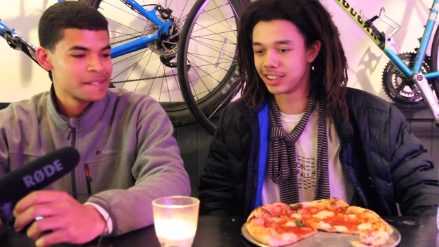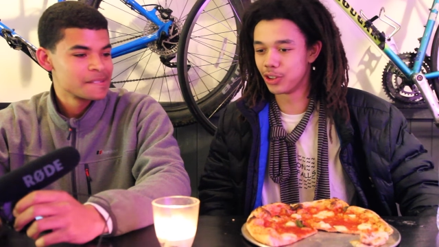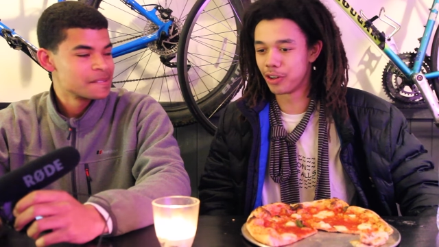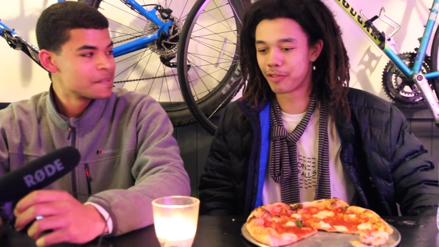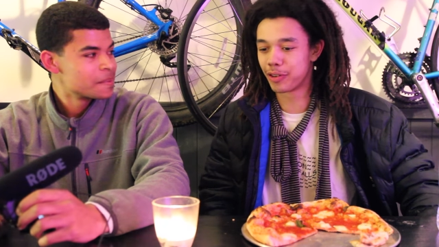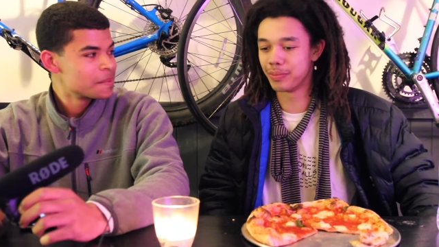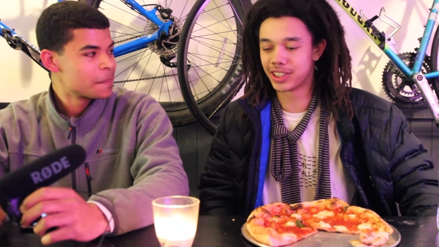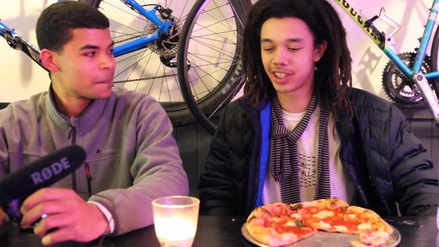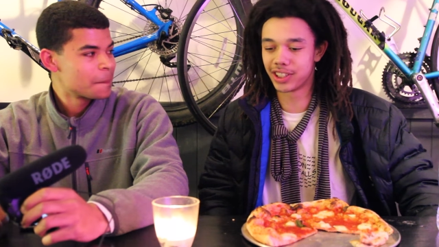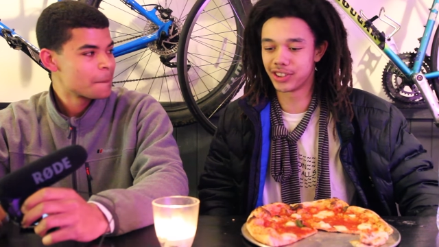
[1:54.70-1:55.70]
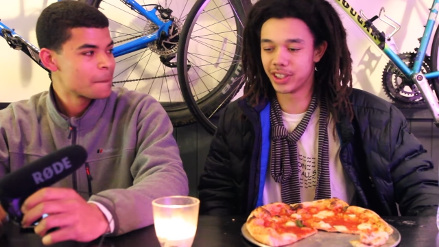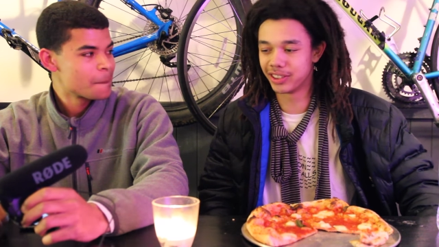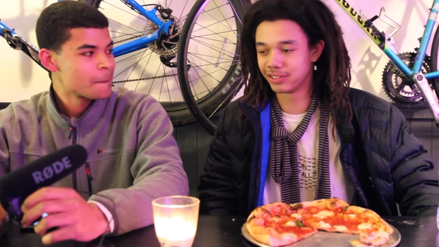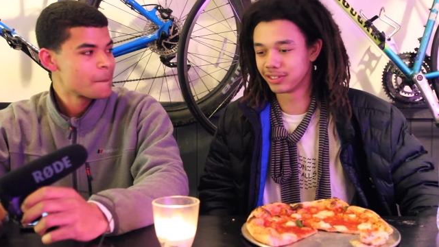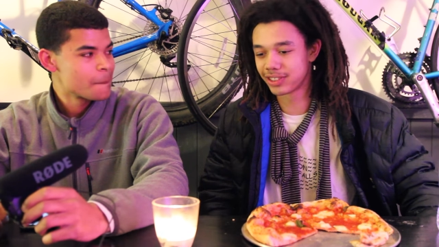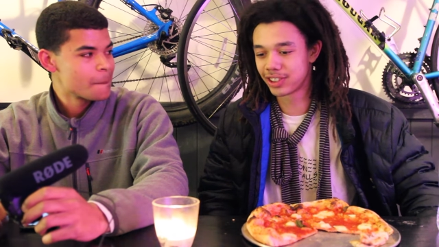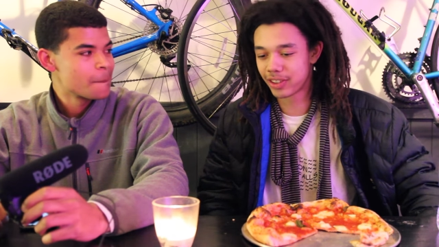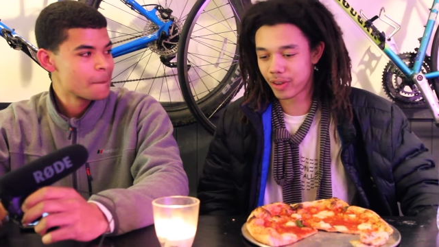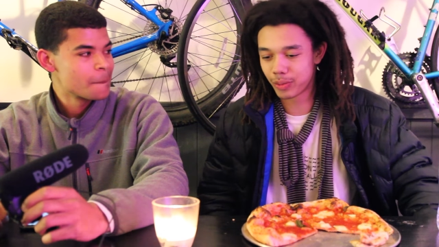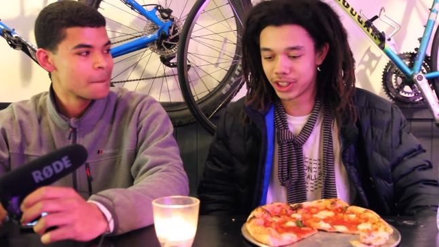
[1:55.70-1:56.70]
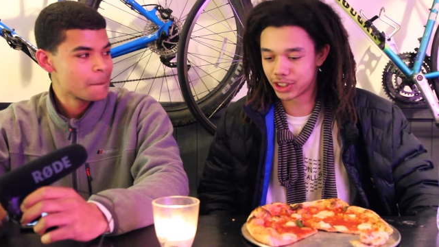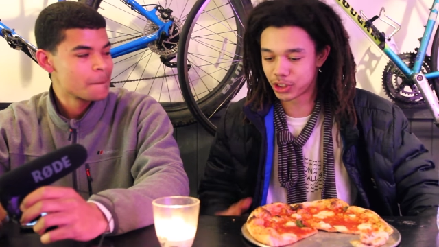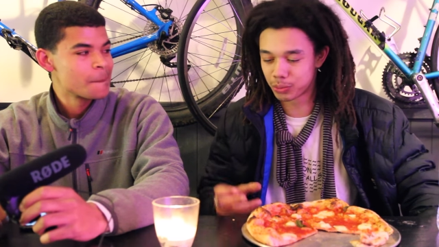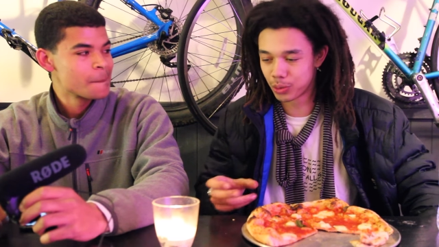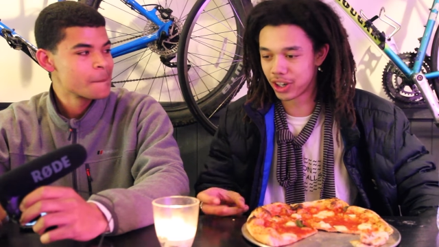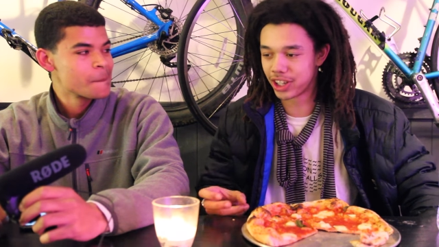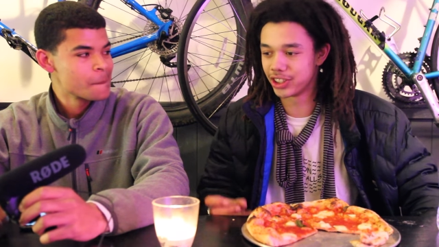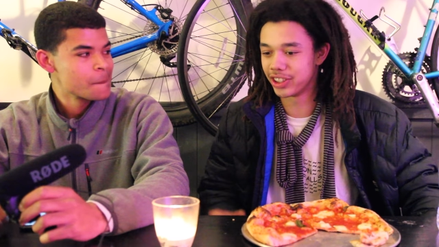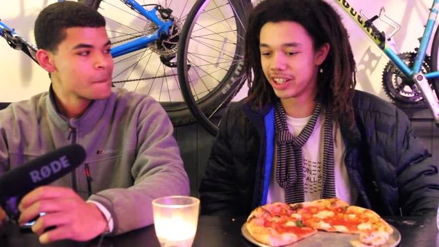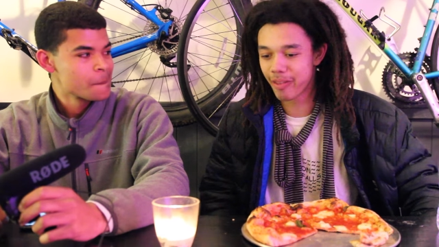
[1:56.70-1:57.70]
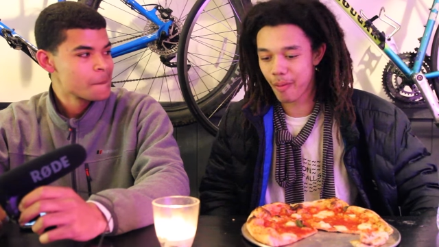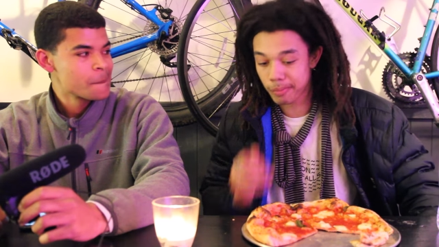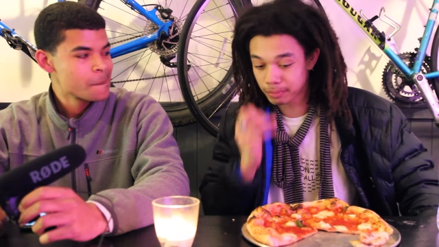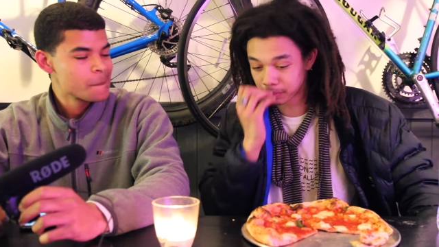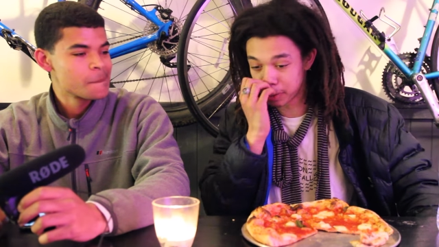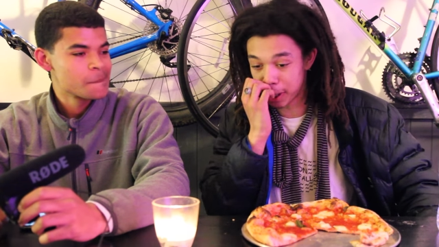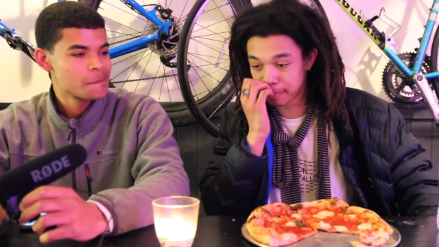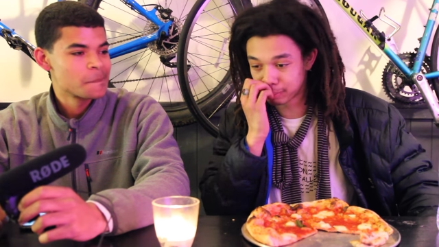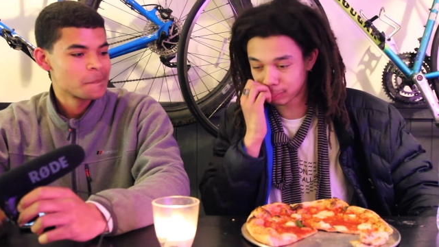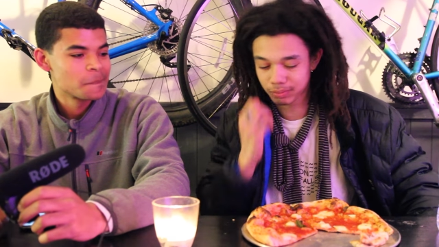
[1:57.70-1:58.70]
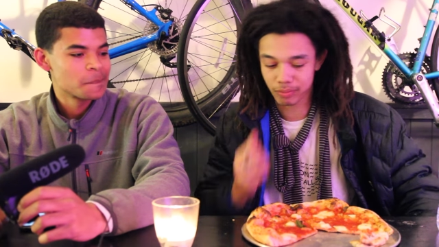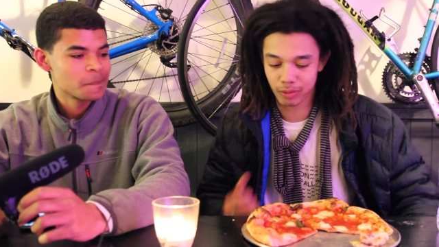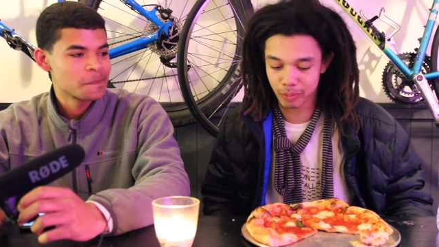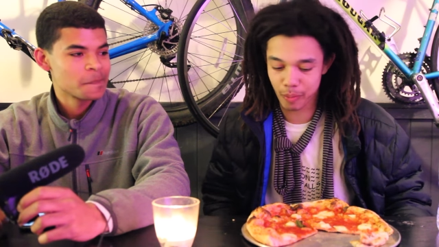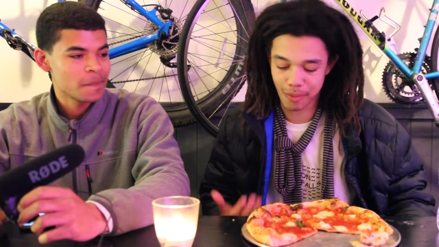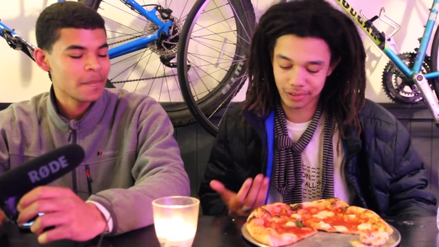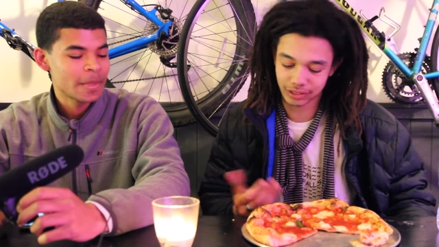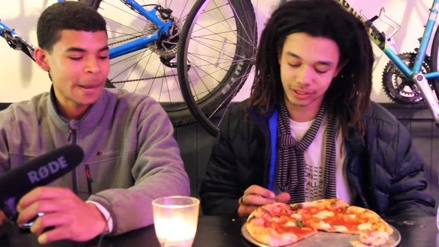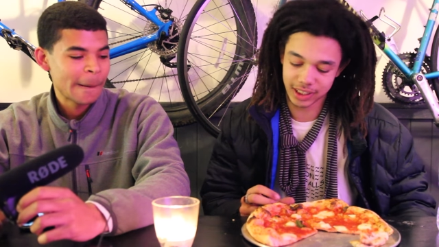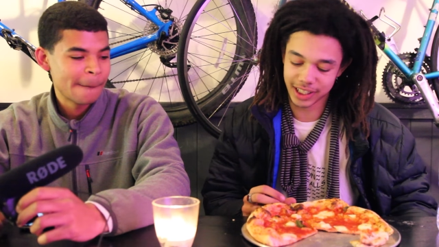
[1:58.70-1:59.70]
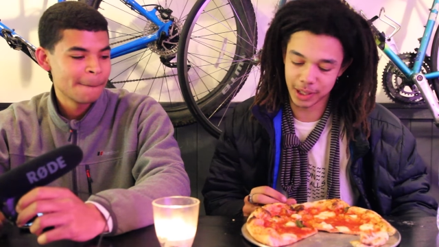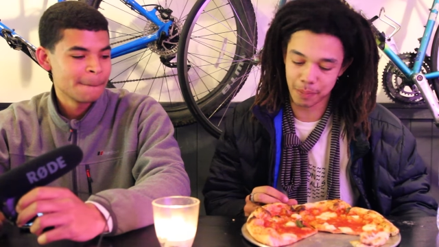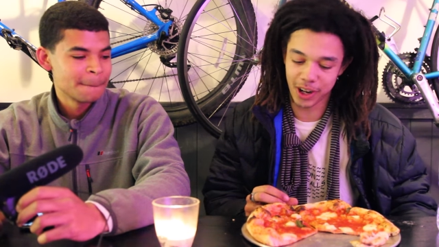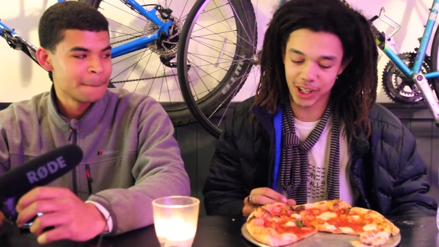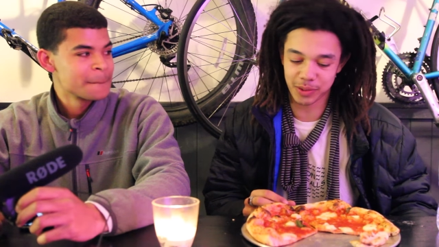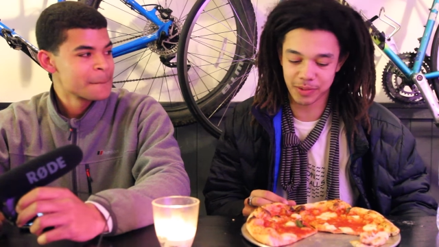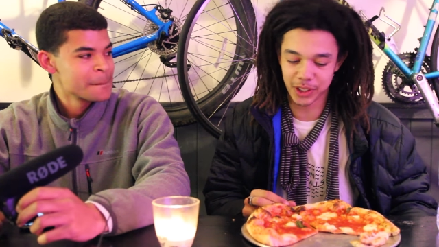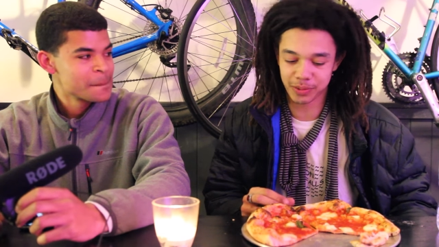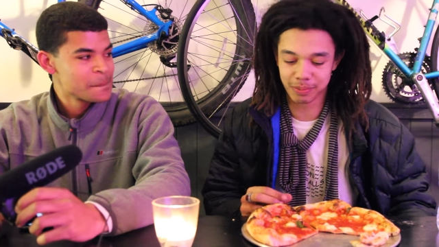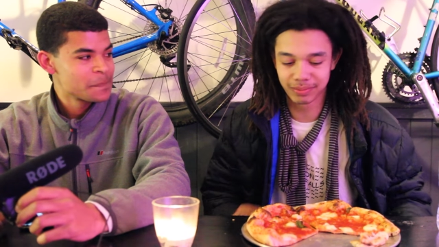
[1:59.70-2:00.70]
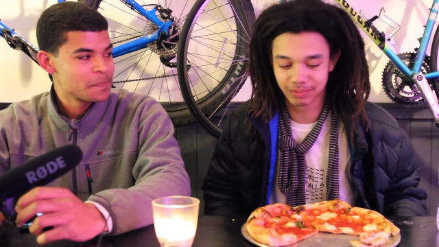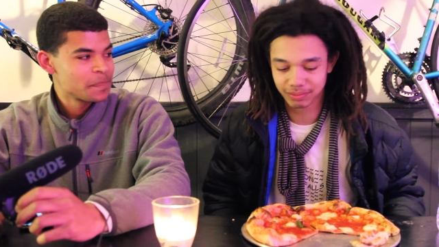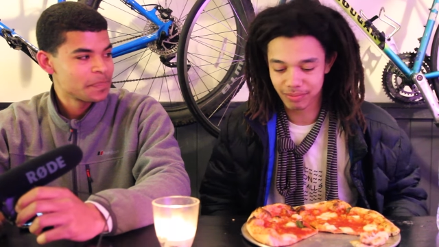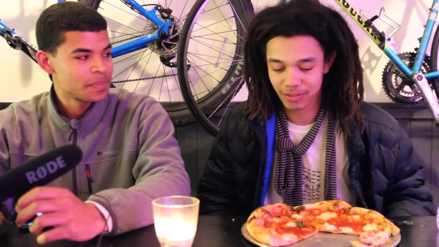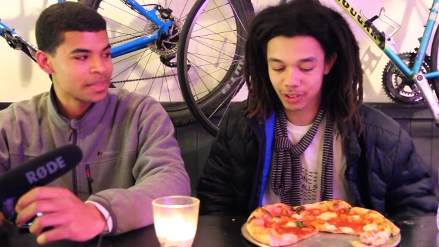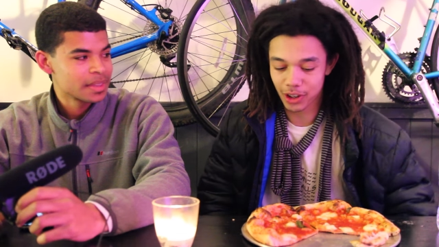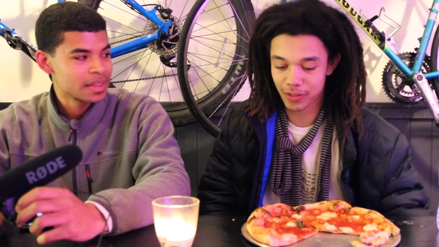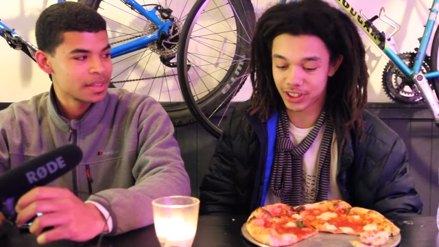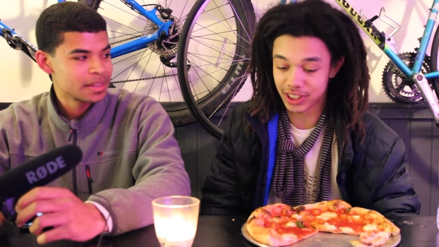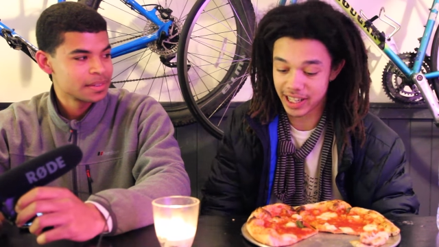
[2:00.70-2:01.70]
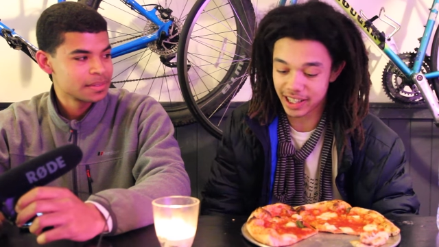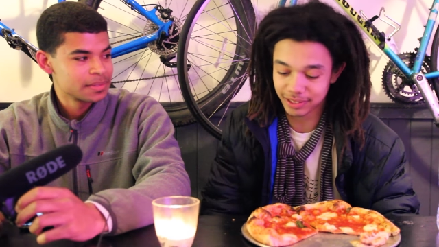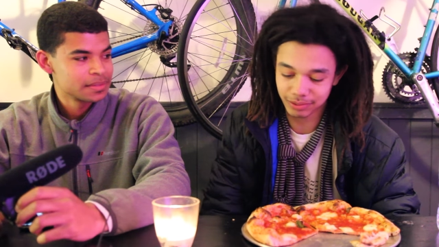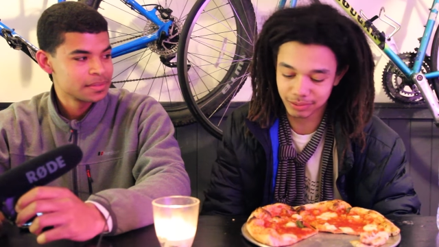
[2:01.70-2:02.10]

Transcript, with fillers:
Speaker 1: is not from this country, which is a small country, but in the past we've just obviously